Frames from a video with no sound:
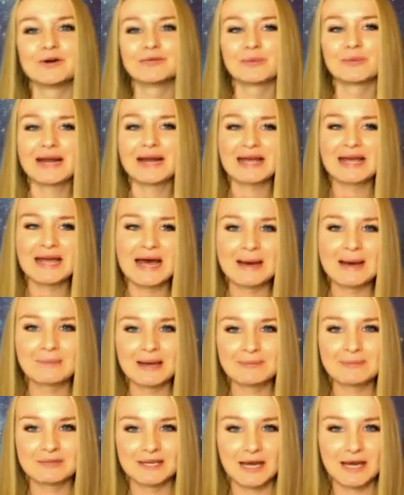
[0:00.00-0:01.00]
What I Am, I
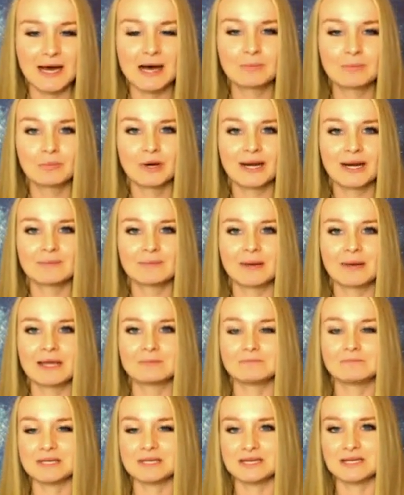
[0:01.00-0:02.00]
Become What I Might
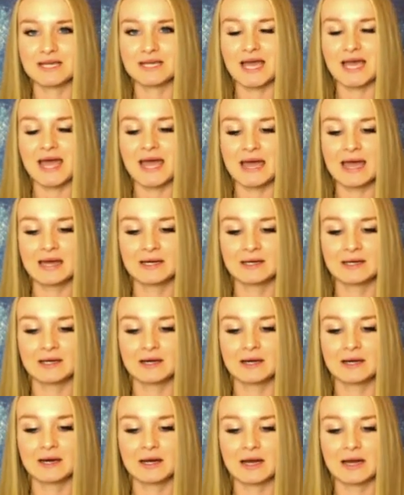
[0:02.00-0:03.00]
Be. And
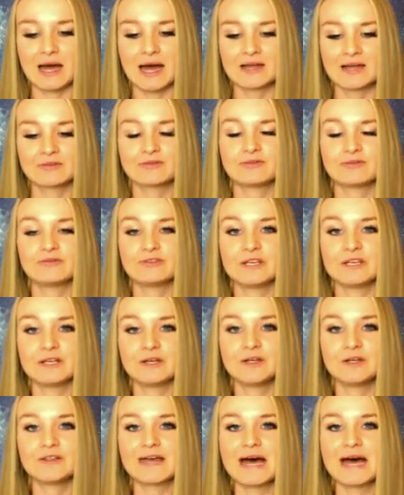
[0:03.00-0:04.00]
I feel
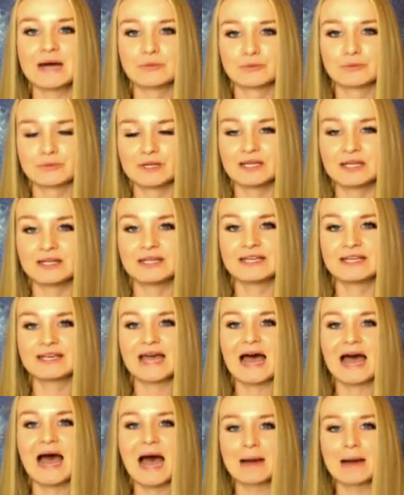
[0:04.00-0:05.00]
that really
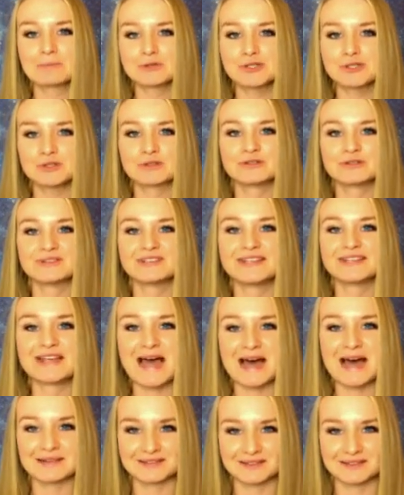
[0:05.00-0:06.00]
captures the
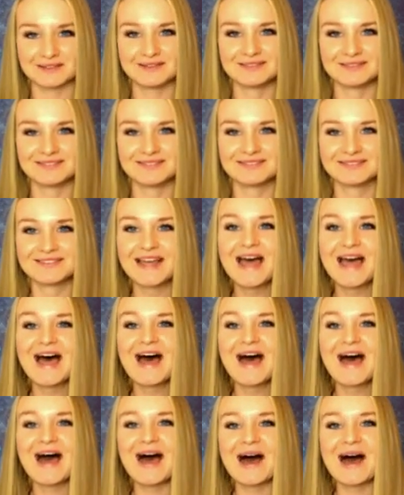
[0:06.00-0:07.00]
essence
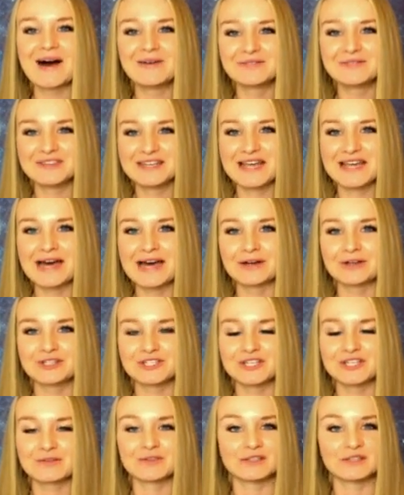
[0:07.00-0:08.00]
of the energy
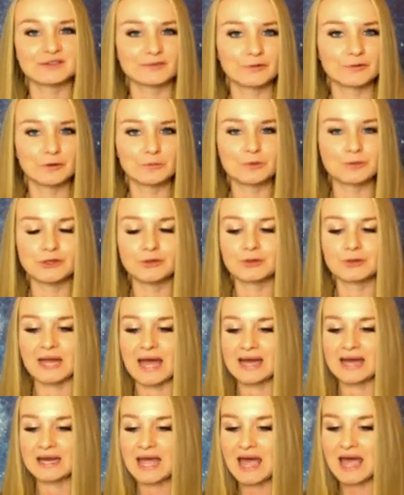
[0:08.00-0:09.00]
of this full moon.
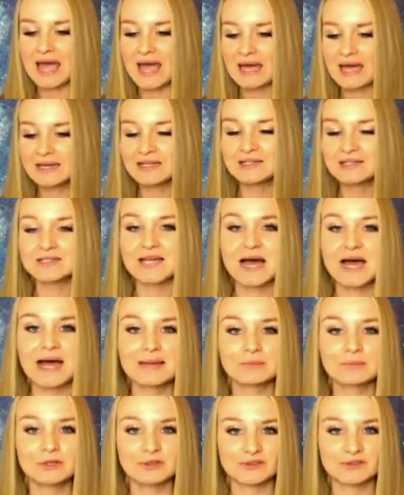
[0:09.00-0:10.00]
And anytime
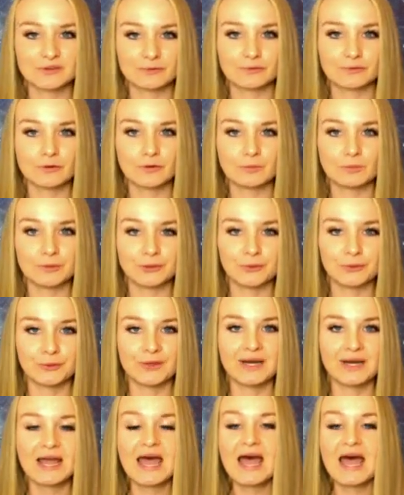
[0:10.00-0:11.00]
there's a full moon,
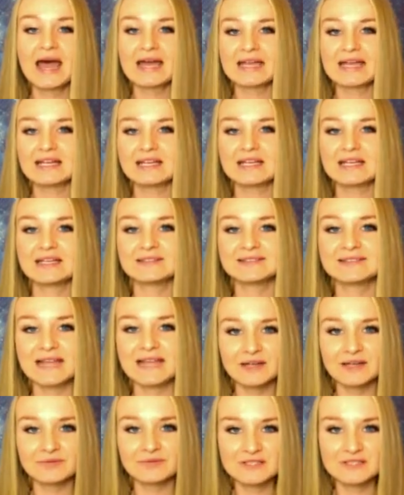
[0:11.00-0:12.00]
it is that
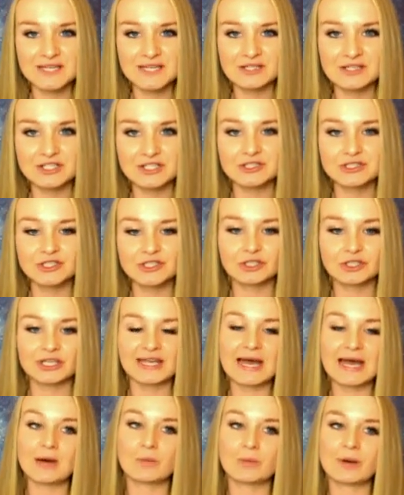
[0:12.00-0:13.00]
invitation to look
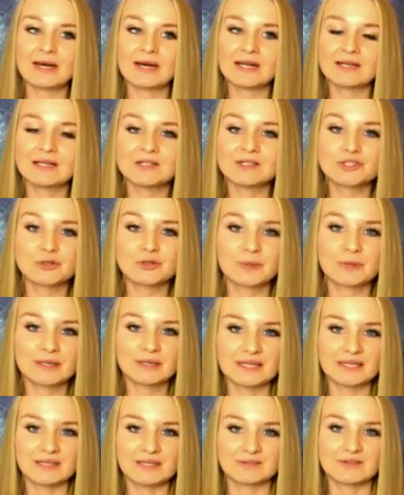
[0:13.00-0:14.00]
at what I need to
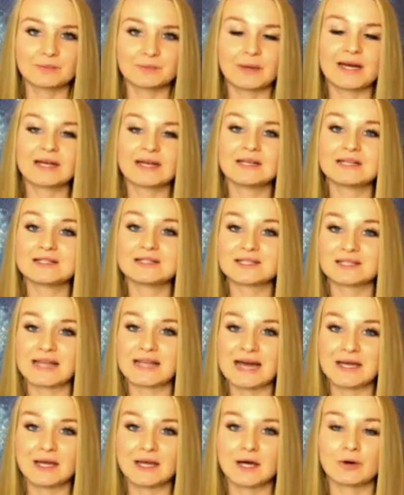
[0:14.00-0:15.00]
release, what I need to
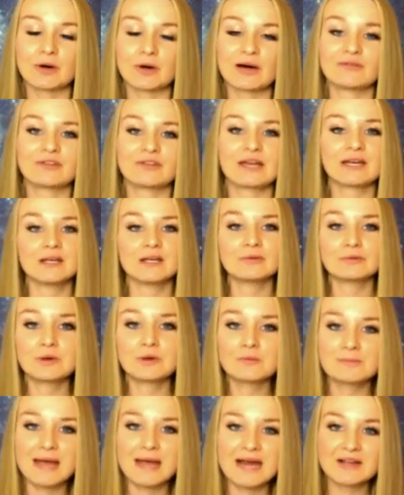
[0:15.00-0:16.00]
let go of. And if we're
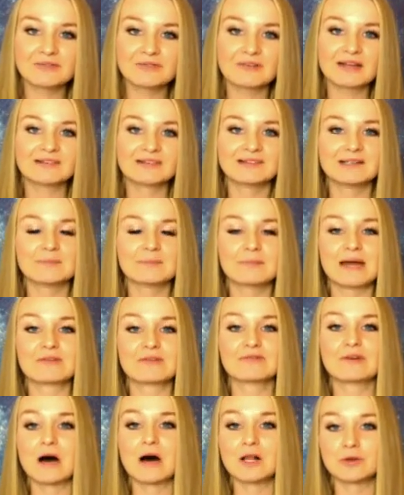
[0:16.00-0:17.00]
manifesting by
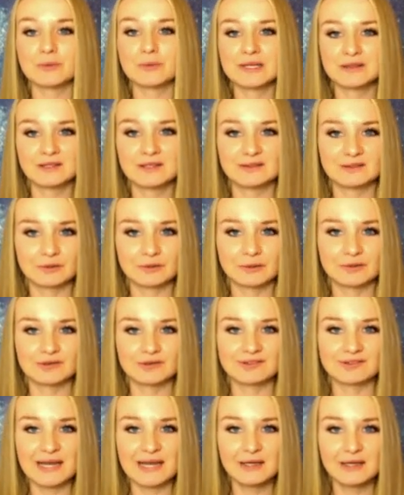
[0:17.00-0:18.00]
following these lunar
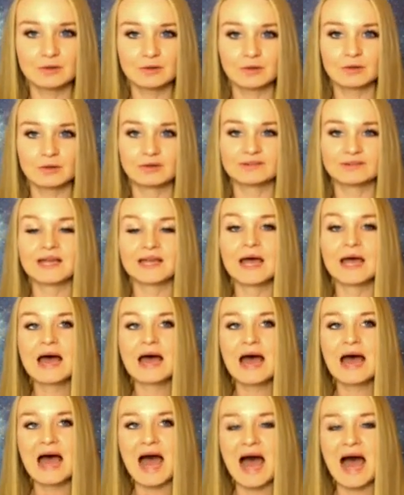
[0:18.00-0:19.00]
cycles,
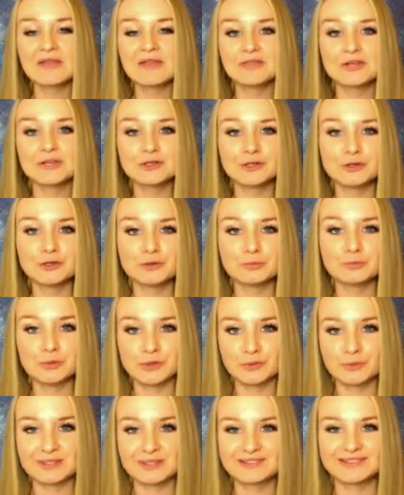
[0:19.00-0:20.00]
at the new moon,
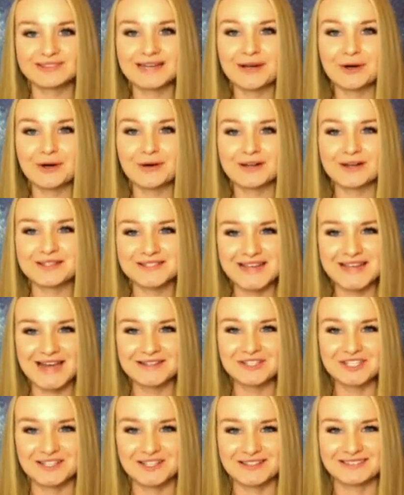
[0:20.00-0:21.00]
we set our
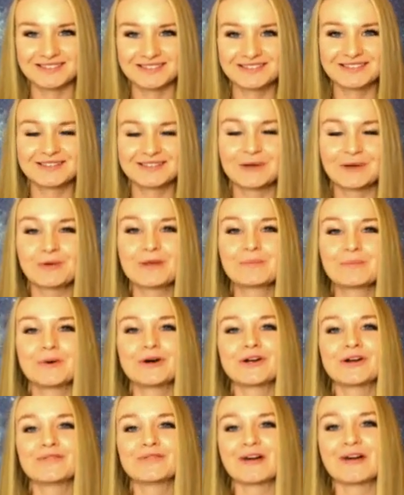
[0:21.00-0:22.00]
intentions. So we put
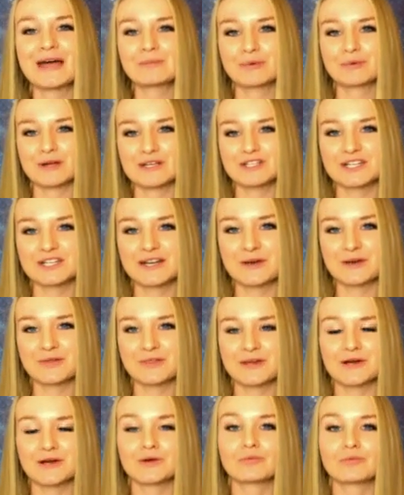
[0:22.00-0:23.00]
our vibration out
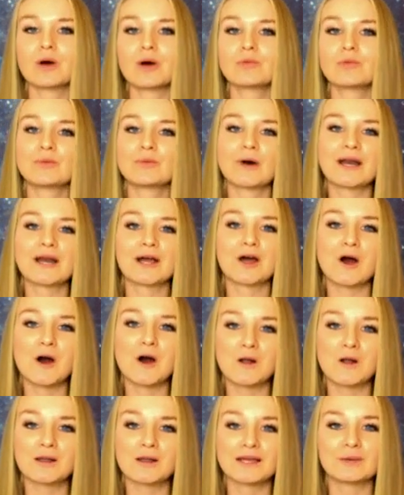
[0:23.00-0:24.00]
there of what we want to
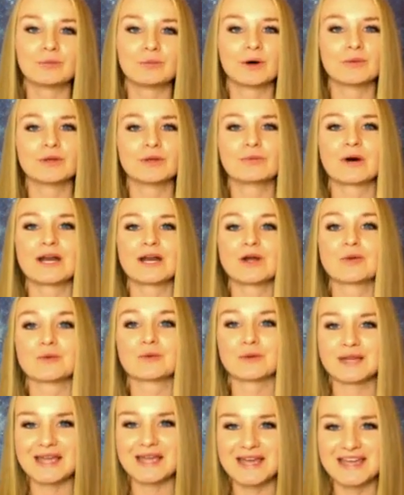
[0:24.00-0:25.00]
call in, what we want to
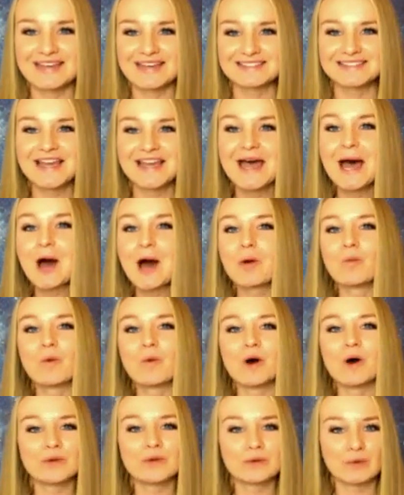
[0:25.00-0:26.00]
create,
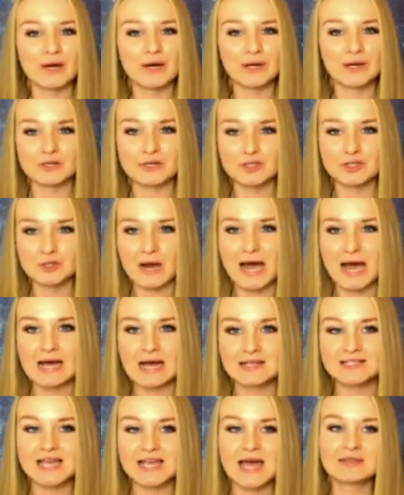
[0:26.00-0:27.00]
what we want to
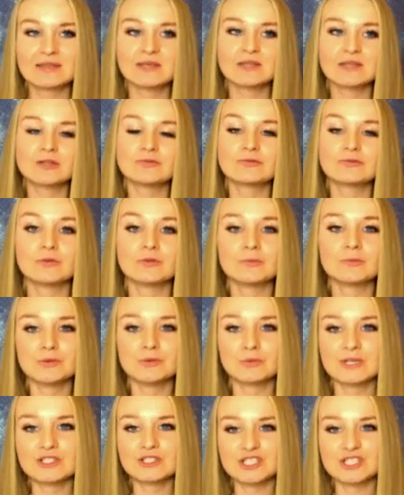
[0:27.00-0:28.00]
attract. And then the full moon,
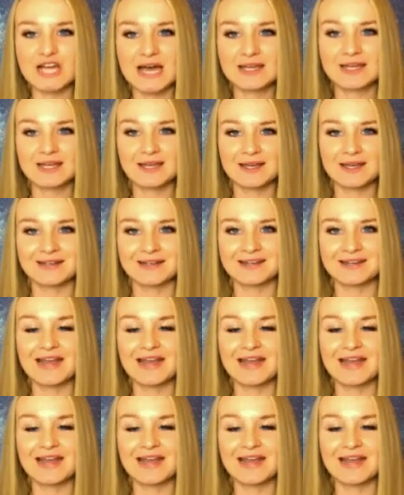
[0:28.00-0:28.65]
we check in.